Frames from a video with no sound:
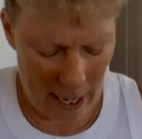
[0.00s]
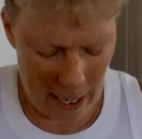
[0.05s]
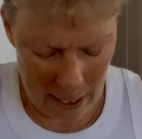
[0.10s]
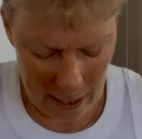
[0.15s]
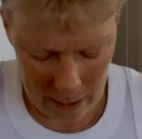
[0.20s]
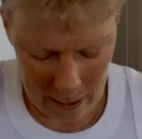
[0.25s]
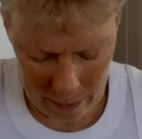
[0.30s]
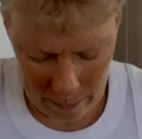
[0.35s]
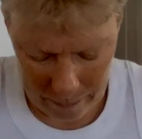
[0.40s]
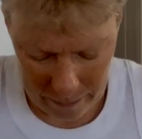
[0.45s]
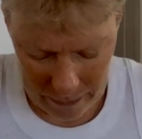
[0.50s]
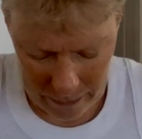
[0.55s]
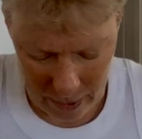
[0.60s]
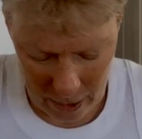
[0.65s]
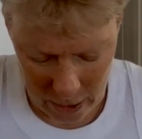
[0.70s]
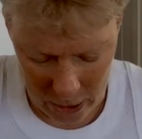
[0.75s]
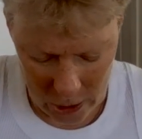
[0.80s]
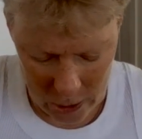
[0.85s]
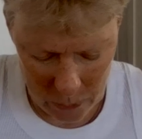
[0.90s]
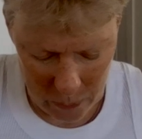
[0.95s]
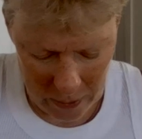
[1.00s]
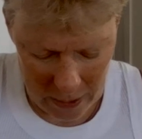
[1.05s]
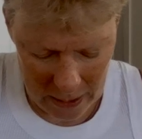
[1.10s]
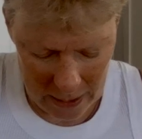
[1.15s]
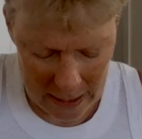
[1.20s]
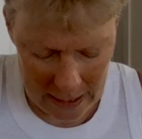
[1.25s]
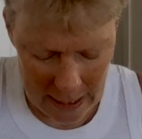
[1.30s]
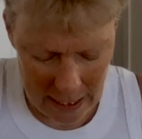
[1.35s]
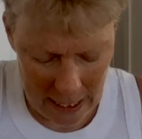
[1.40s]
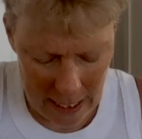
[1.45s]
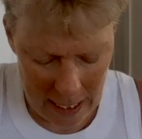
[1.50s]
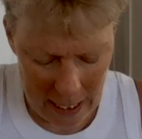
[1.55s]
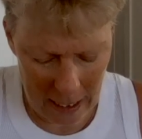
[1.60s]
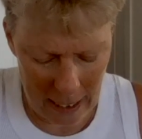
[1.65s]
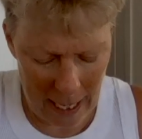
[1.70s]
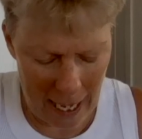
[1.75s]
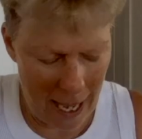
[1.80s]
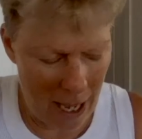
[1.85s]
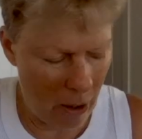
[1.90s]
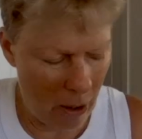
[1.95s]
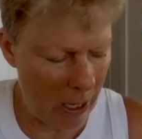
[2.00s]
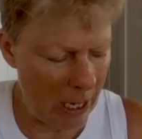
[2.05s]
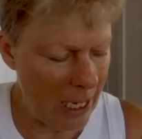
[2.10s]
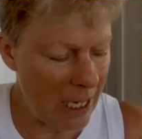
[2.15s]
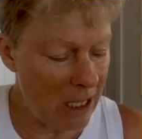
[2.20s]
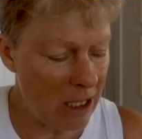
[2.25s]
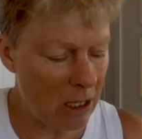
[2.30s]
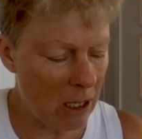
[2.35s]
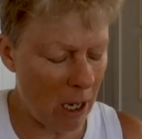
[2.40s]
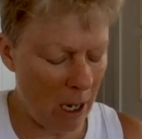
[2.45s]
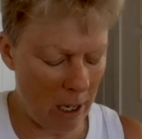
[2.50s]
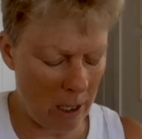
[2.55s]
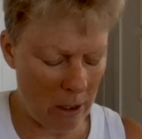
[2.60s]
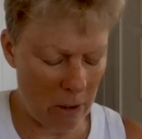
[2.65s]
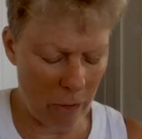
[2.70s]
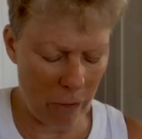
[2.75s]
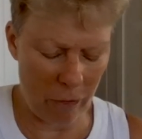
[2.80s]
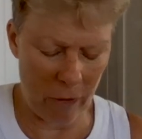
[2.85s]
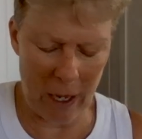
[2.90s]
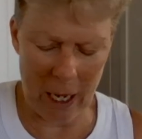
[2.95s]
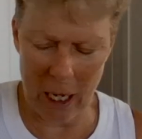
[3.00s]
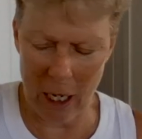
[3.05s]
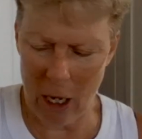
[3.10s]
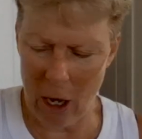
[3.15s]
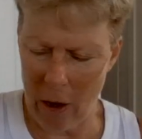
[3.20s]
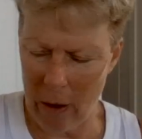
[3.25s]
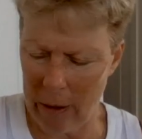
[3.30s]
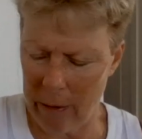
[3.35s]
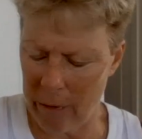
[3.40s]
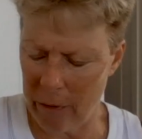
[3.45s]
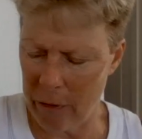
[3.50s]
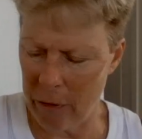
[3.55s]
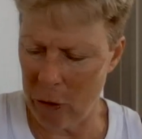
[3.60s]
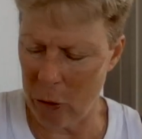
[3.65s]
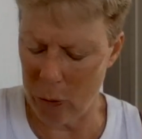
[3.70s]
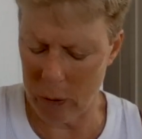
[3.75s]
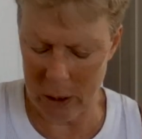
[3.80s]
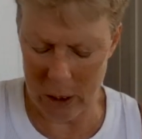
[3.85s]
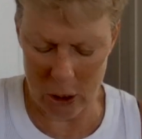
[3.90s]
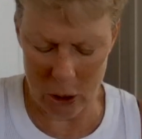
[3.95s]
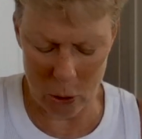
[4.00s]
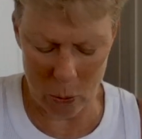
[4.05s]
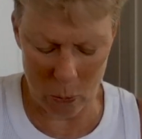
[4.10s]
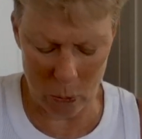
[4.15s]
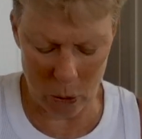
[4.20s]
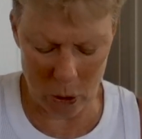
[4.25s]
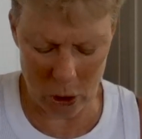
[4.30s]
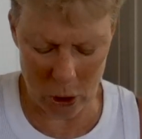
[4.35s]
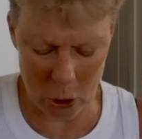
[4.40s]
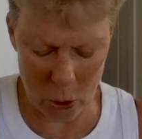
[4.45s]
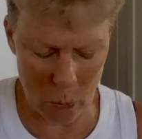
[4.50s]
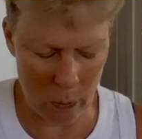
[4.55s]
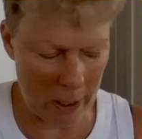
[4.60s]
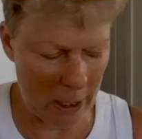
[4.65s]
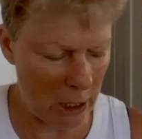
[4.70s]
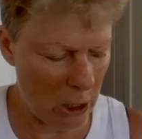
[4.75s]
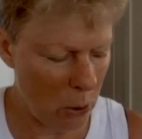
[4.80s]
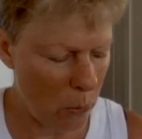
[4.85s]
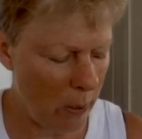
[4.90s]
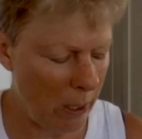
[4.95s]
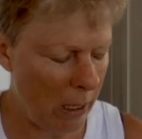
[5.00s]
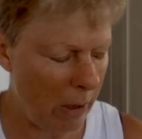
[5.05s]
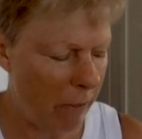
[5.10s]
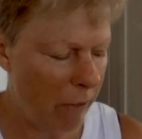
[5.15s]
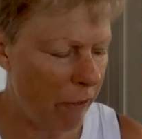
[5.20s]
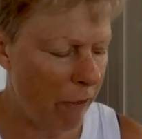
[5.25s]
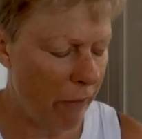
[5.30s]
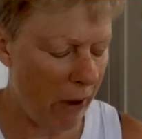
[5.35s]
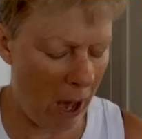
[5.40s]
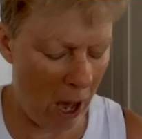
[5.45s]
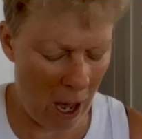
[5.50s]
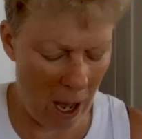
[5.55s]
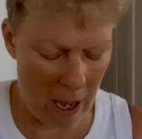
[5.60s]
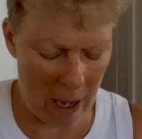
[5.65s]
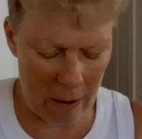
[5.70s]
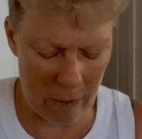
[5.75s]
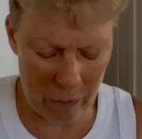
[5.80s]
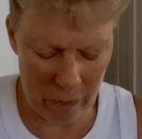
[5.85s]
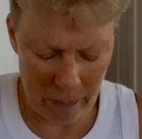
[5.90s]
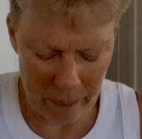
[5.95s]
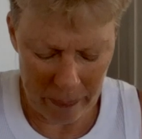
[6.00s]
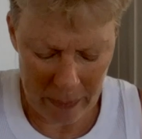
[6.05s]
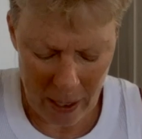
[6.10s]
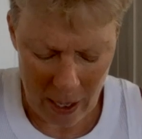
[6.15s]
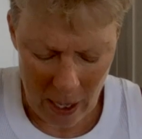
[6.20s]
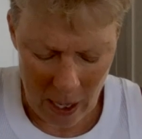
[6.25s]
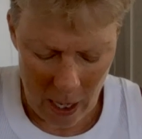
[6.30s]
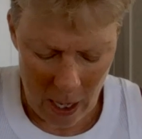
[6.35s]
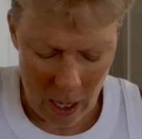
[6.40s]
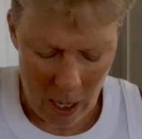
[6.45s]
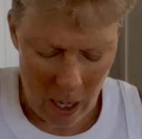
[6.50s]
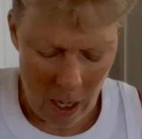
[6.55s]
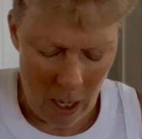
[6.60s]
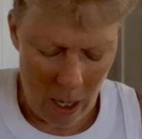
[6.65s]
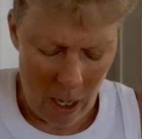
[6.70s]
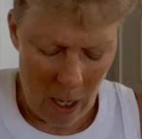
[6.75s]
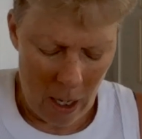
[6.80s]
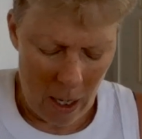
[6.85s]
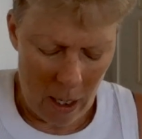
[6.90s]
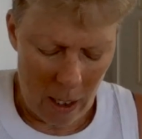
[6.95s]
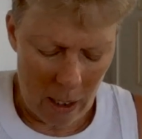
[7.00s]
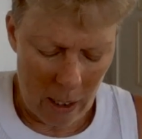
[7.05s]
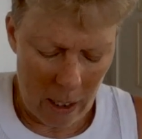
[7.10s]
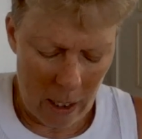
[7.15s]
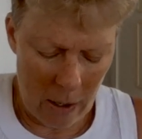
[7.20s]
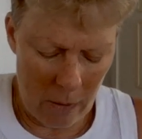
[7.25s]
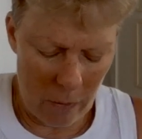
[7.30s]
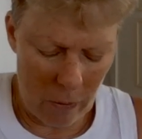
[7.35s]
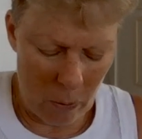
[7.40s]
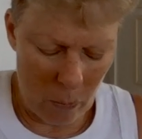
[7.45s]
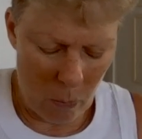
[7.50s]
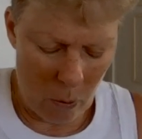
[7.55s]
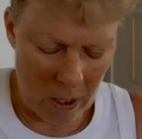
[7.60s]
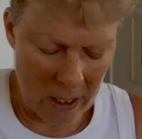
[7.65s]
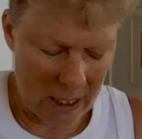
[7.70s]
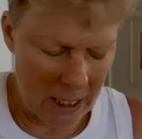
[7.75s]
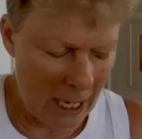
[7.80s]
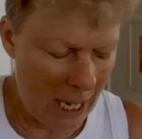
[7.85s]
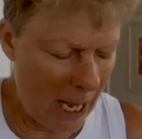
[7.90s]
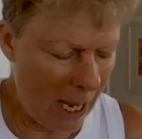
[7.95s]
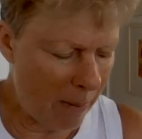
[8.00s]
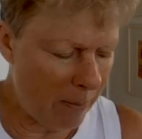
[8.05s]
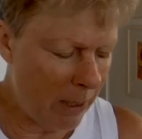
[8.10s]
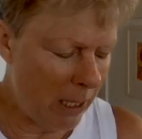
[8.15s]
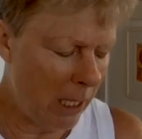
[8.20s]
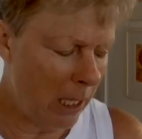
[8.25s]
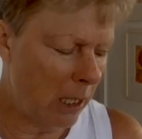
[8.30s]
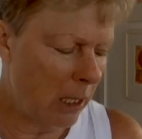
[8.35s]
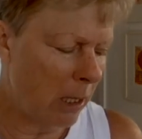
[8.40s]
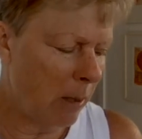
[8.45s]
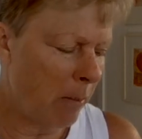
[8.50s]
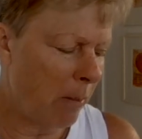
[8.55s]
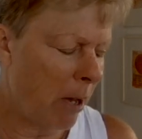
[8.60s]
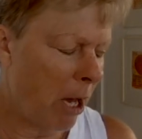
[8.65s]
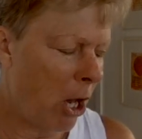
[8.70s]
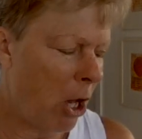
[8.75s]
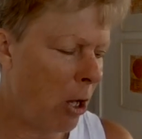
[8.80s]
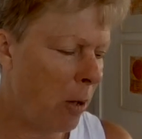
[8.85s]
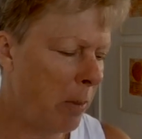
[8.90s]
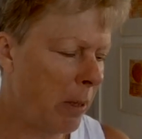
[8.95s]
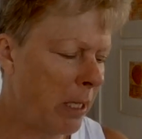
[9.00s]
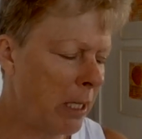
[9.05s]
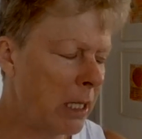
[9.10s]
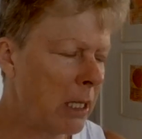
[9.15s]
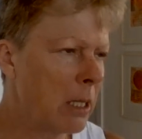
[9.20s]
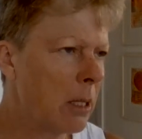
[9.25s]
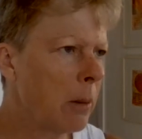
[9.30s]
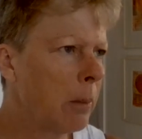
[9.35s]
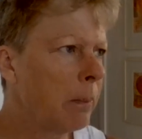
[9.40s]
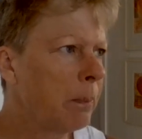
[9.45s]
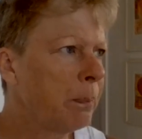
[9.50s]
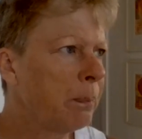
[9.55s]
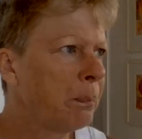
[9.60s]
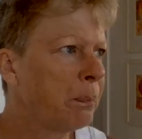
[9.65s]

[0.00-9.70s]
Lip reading: I just want to see how he's going to fare going forwards towards 2025, given what's happening at the moment.